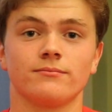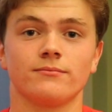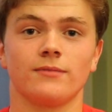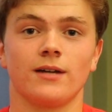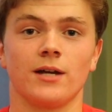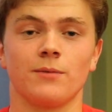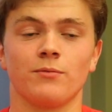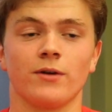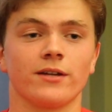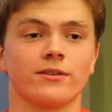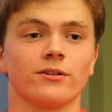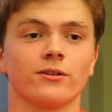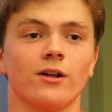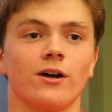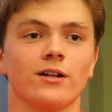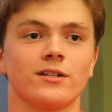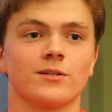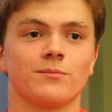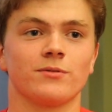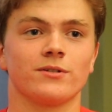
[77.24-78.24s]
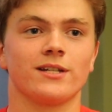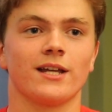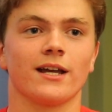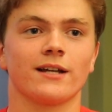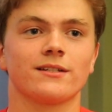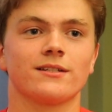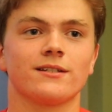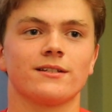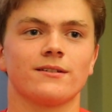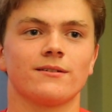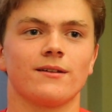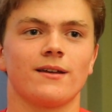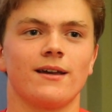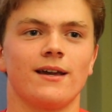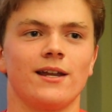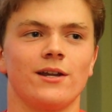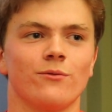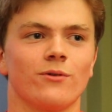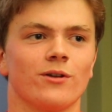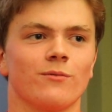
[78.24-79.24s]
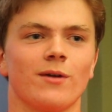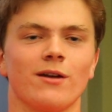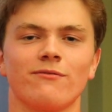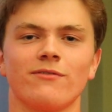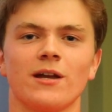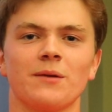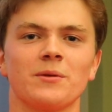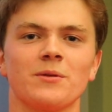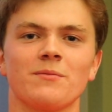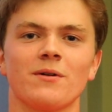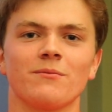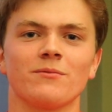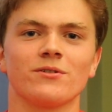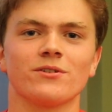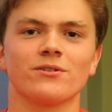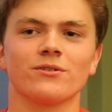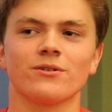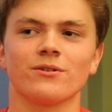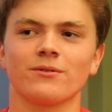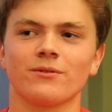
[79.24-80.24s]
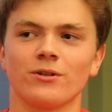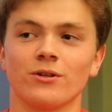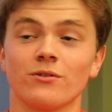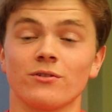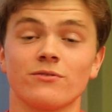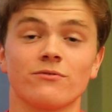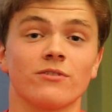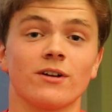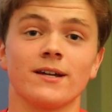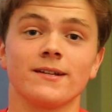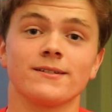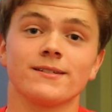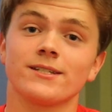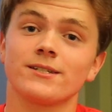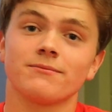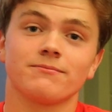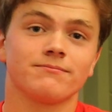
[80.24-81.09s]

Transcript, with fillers: I'd break the law to protect any one of my family members or close friends.